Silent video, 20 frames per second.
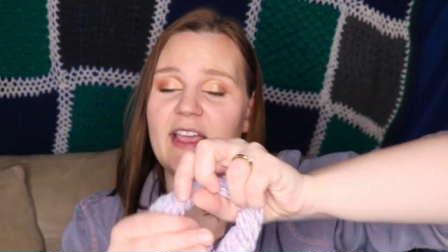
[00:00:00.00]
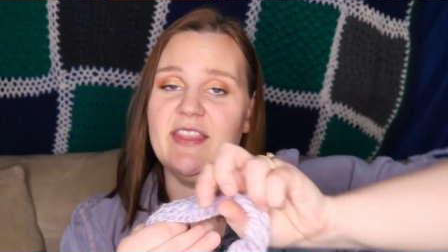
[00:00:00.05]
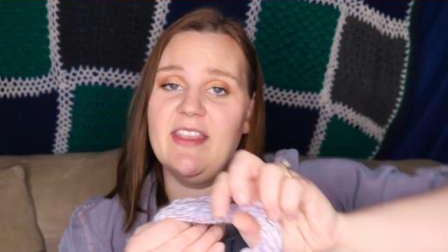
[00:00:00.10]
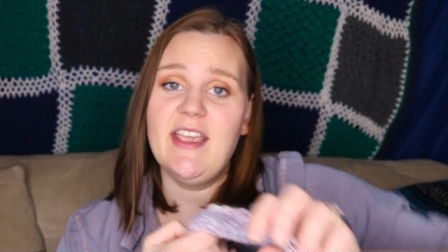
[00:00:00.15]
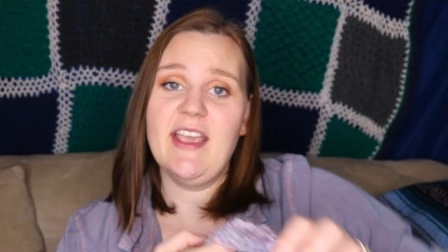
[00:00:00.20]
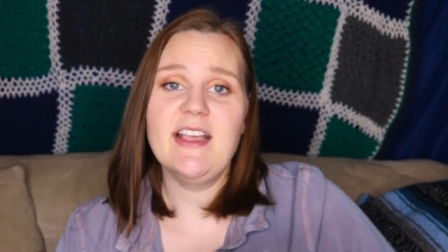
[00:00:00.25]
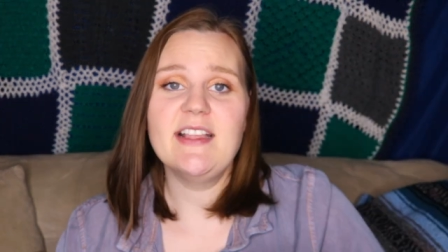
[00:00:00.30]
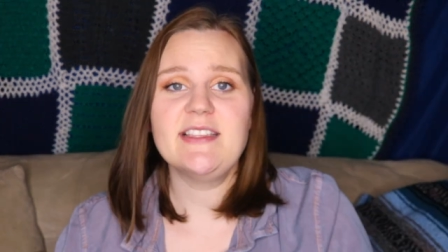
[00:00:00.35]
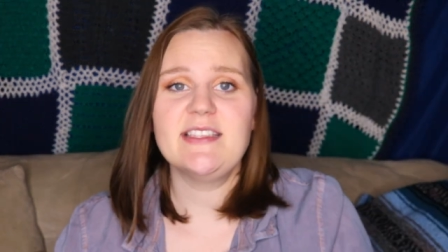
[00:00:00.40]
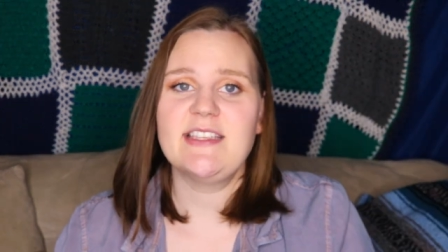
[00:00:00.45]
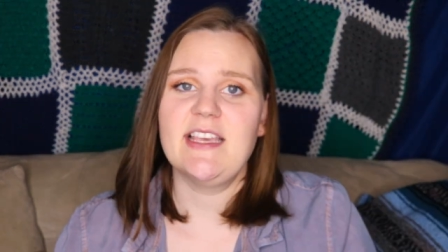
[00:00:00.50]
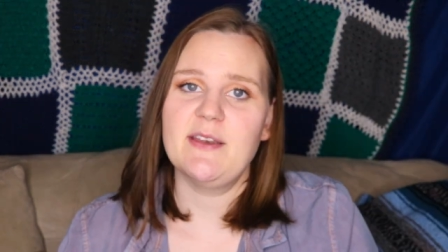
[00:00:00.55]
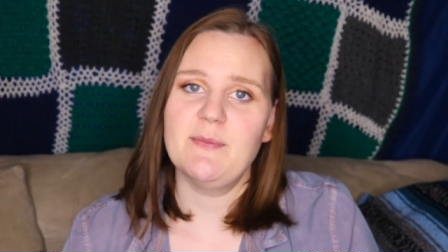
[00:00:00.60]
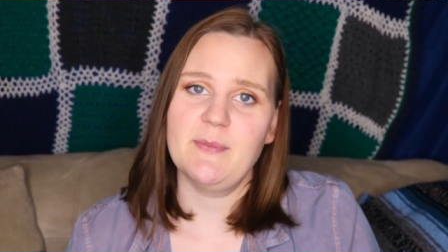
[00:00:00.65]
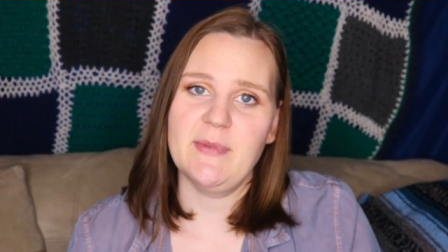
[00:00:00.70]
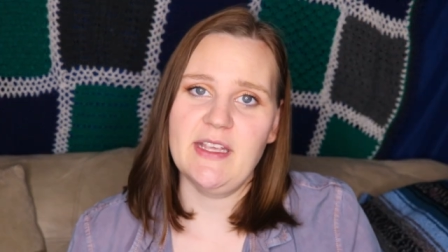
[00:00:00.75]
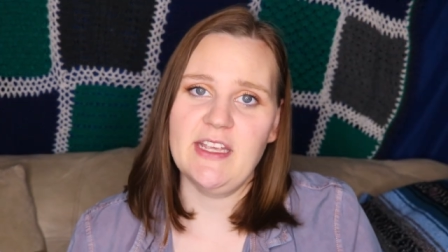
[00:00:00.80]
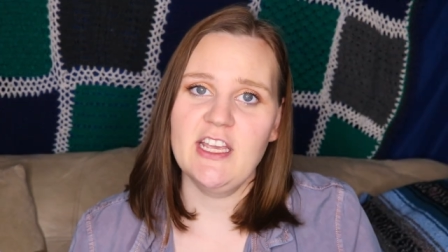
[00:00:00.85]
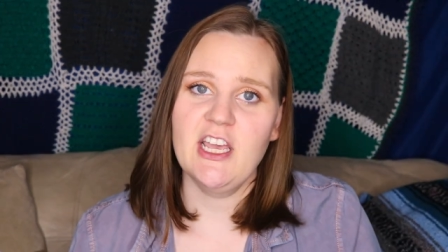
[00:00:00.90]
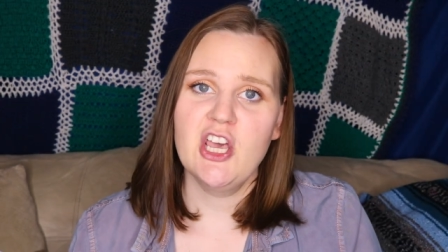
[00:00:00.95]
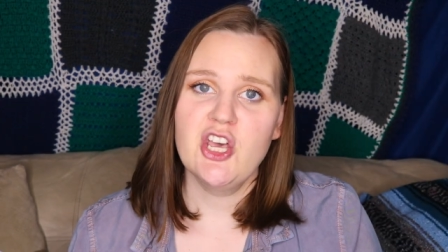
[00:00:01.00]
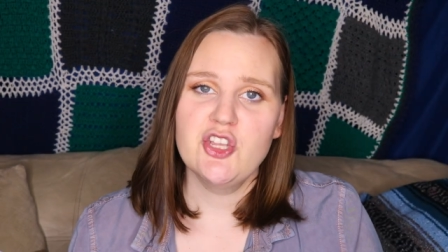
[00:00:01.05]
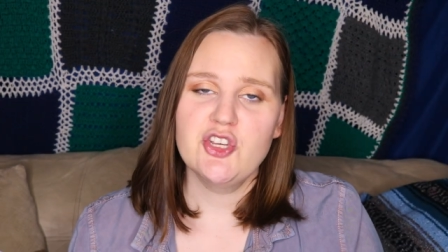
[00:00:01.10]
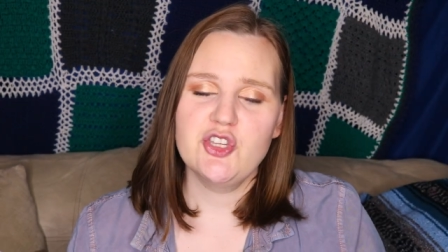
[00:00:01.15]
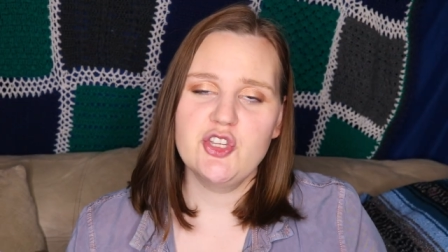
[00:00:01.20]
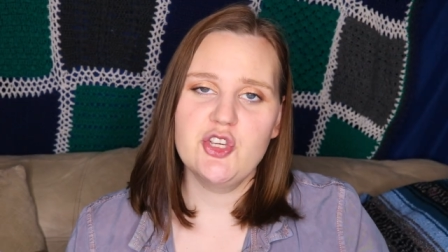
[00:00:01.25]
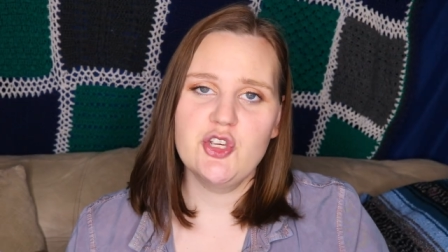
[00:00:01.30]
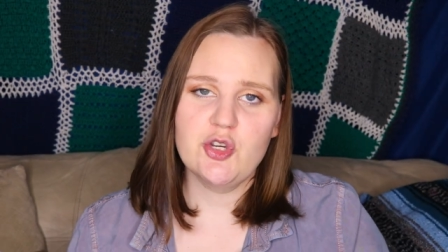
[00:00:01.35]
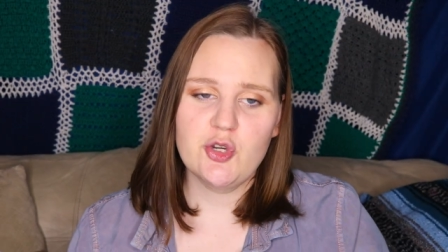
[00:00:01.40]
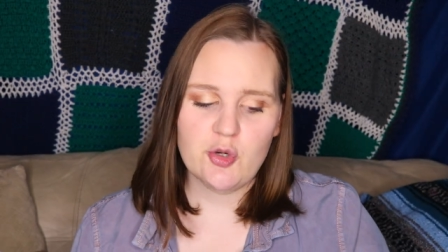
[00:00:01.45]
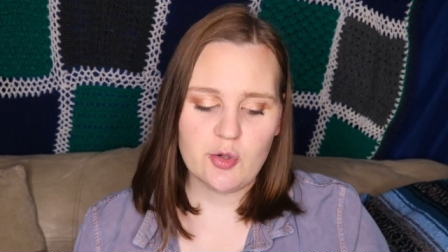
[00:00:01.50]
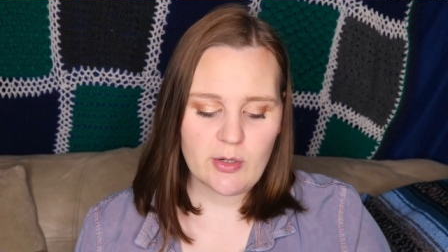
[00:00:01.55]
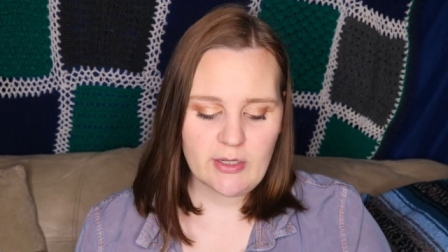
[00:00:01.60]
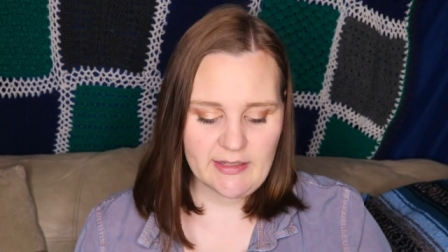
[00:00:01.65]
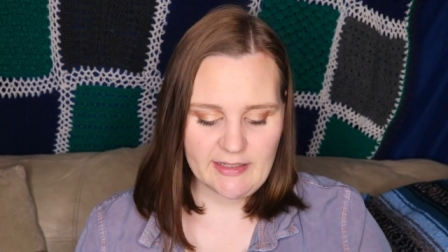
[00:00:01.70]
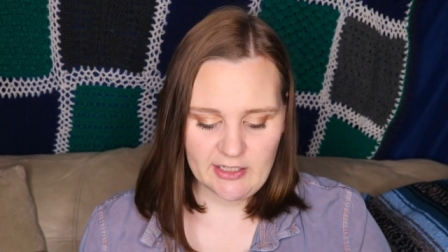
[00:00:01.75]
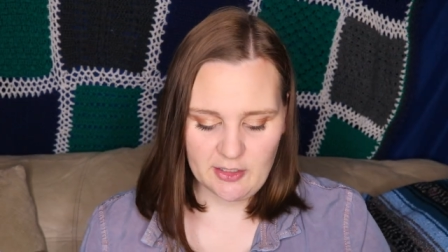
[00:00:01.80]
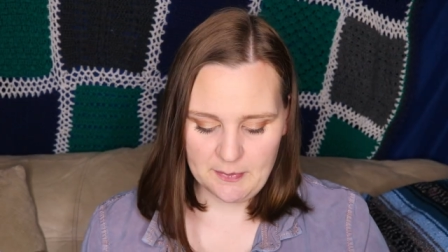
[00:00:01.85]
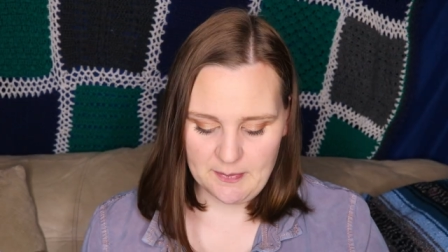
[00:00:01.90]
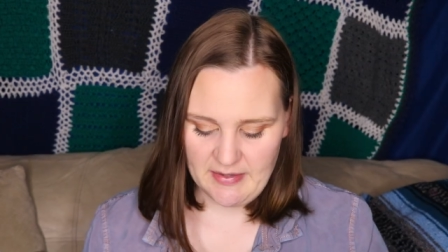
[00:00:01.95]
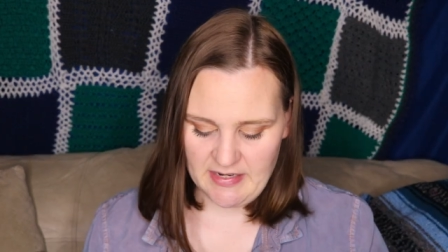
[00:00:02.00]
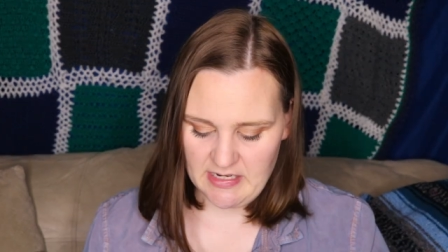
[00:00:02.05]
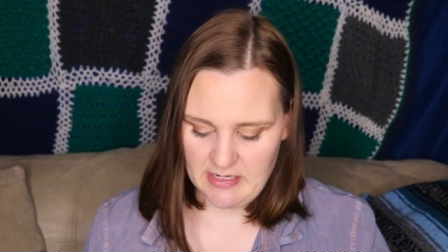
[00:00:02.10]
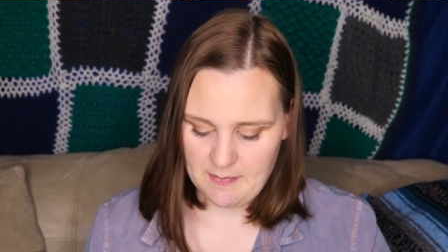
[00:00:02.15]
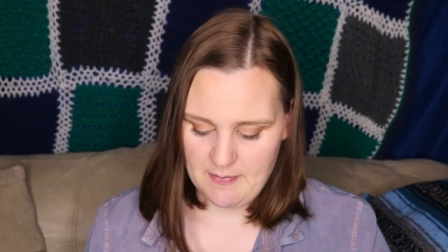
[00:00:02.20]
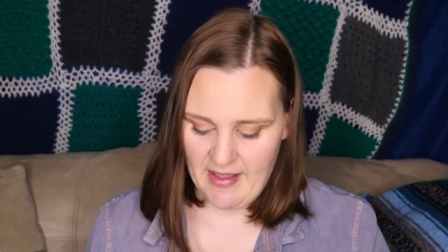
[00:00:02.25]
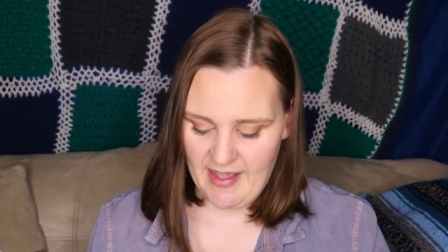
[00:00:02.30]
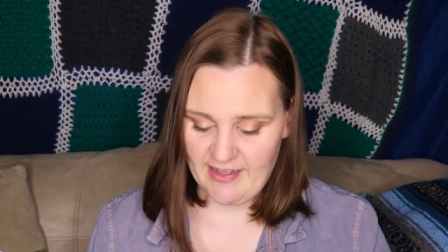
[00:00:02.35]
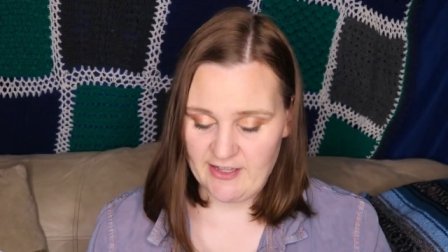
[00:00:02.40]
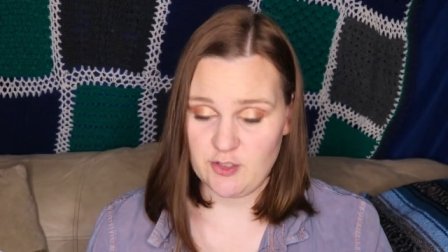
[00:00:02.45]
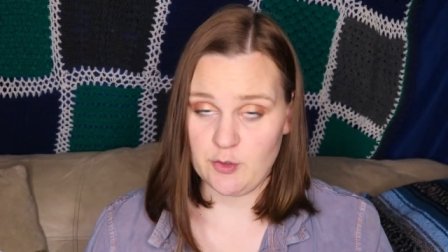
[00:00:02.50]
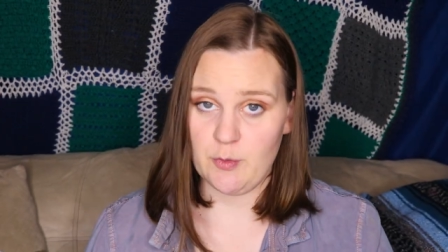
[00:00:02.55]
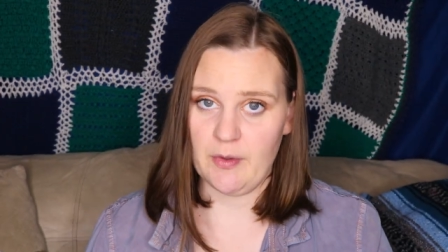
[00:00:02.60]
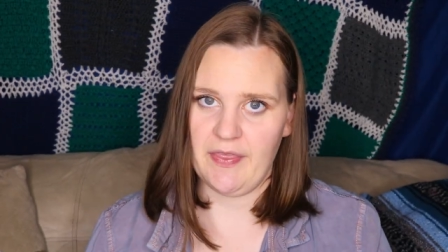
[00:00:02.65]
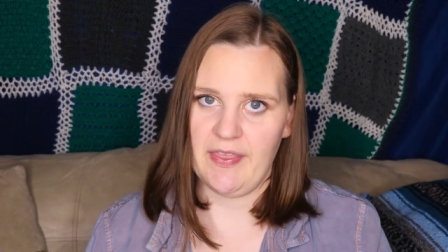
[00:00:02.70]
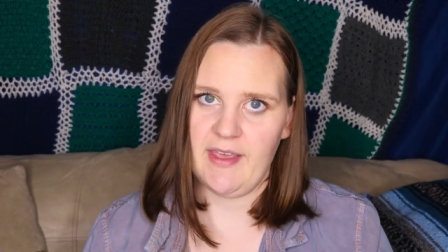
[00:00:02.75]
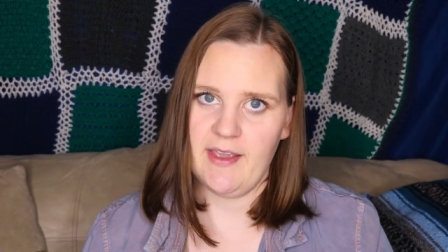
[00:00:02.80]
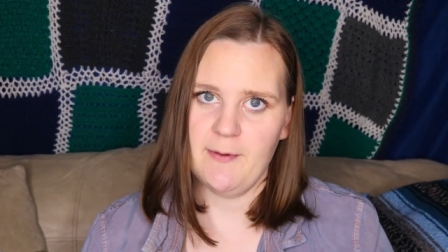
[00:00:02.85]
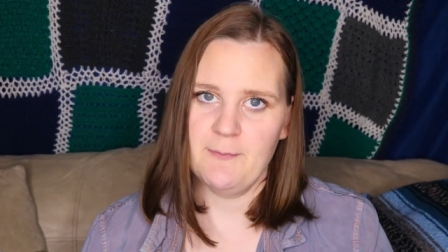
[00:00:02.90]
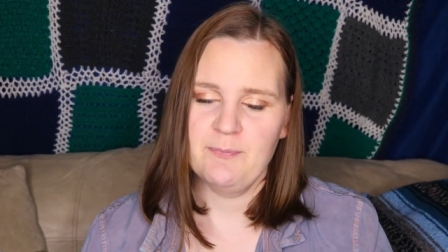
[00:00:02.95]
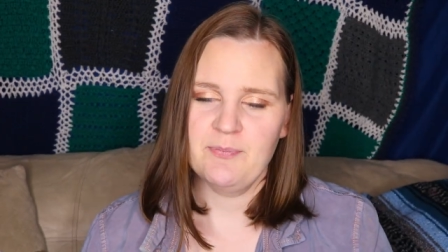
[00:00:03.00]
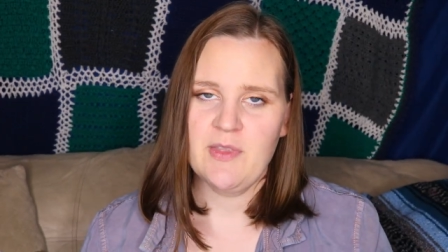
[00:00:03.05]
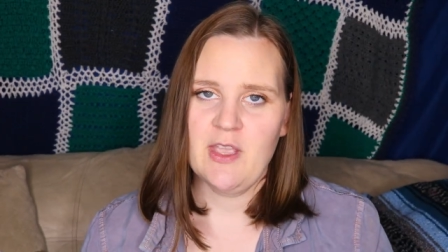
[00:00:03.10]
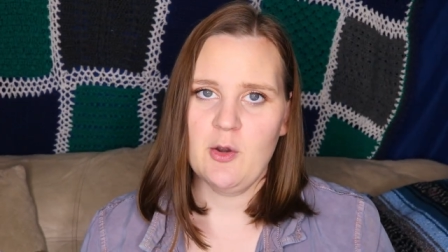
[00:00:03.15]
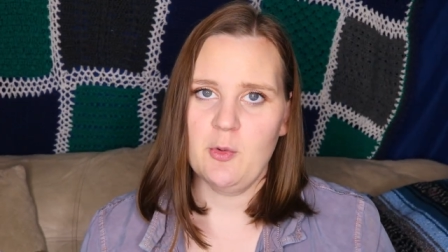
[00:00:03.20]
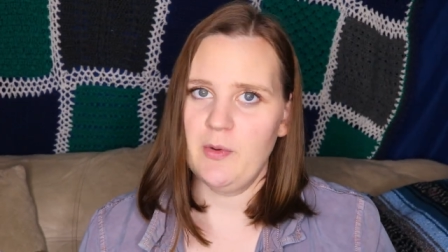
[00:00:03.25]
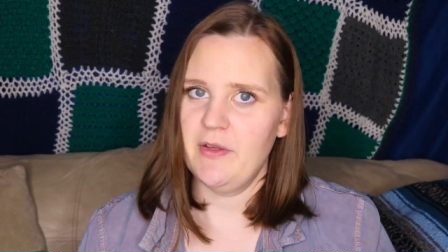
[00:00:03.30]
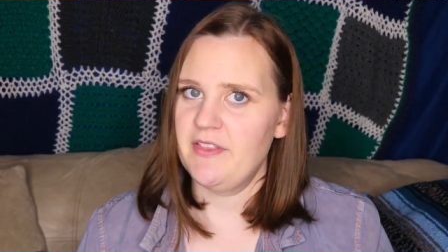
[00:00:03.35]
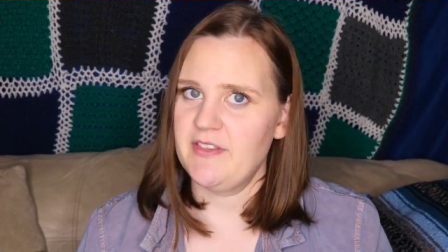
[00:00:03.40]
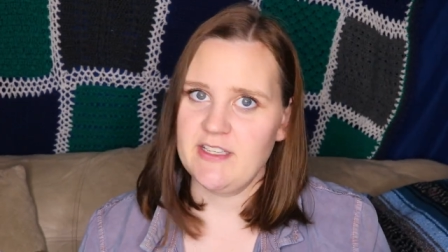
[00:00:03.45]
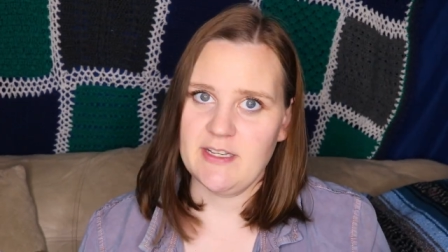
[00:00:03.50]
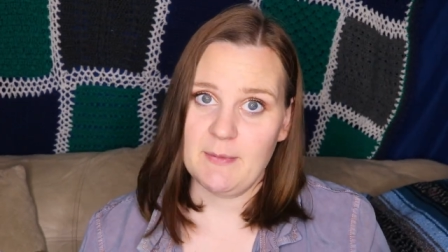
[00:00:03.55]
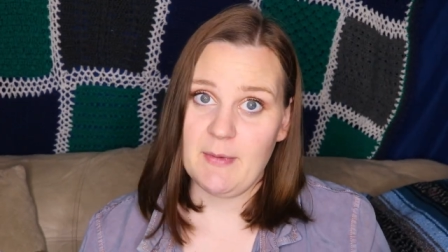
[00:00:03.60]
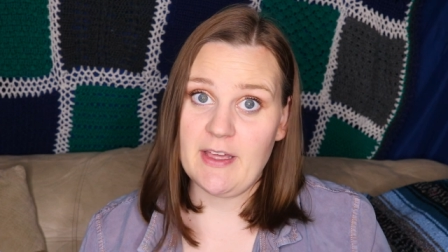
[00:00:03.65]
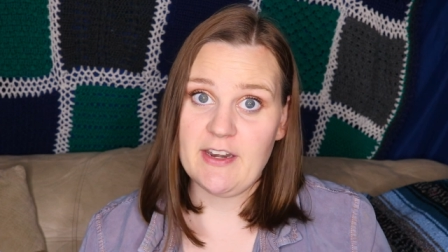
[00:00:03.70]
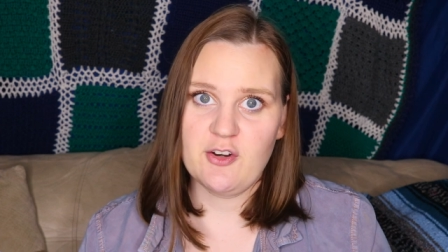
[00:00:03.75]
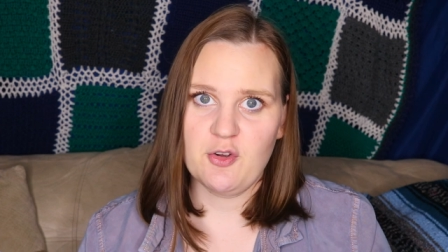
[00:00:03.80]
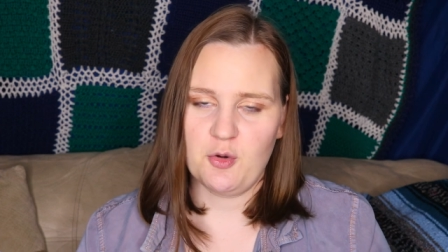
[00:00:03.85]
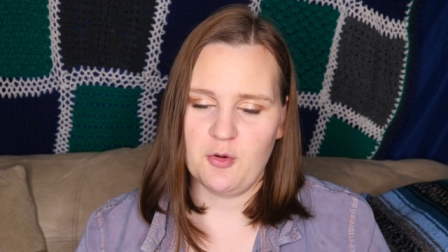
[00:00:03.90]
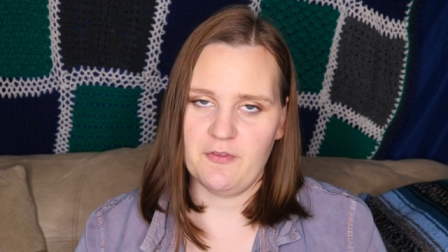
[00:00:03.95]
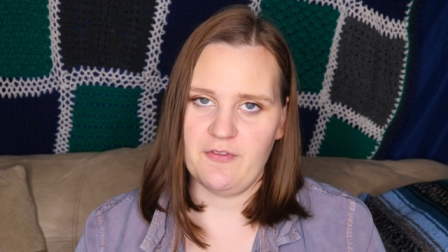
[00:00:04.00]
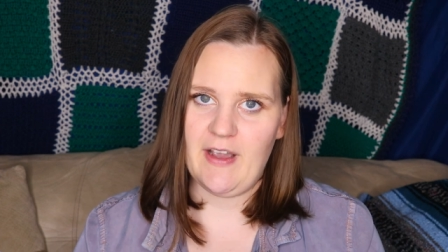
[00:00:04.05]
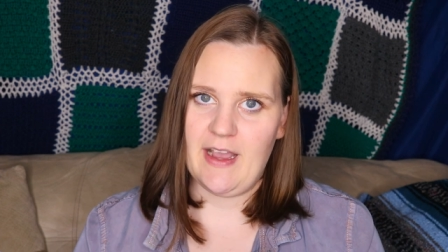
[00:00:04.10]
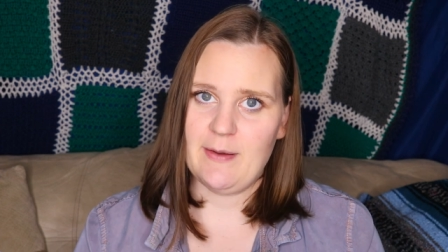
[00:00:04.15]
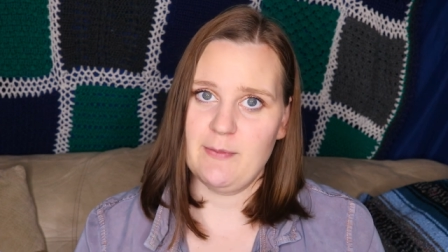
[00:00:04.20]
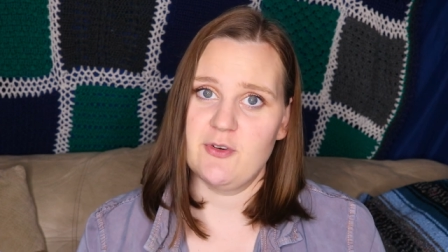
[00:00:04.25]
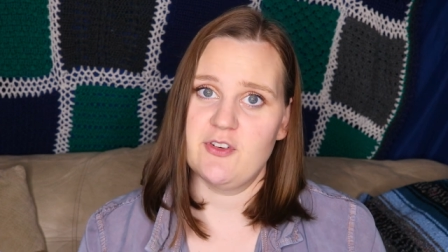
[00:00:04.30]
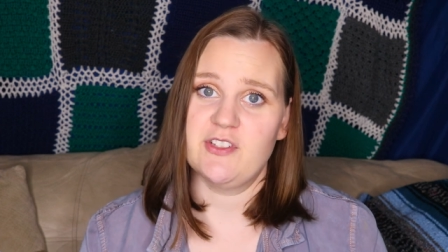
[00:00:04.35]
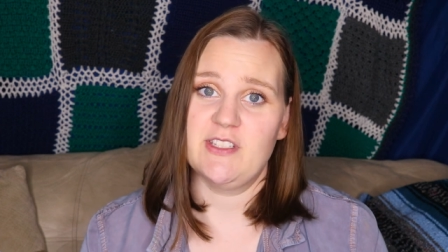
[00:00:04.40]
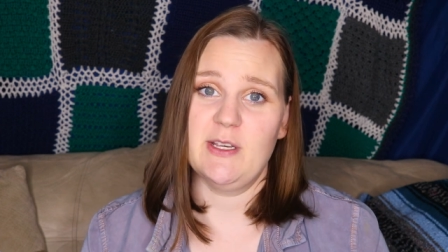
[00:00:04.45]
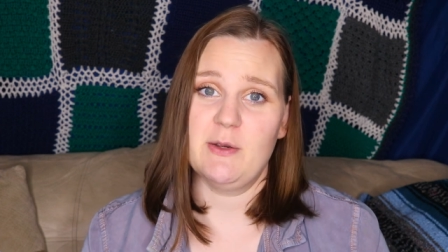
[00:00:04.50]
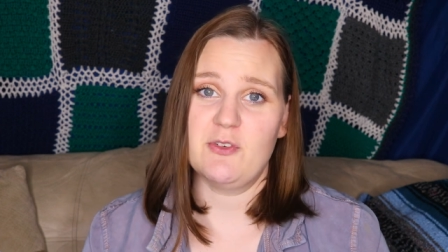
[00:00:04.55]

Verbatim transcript: and they had sent me two little mini bats with it with some unknown fibers.